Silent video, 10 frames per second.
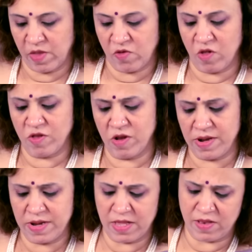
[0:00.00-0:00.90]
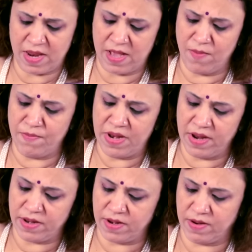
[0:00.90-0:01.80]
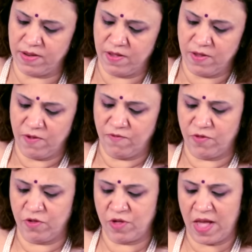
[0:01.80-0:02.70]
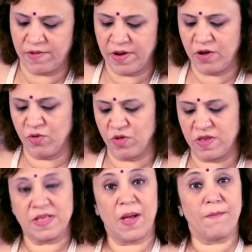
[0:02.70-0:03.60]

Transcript: This also takes take a minute for the jaggery to just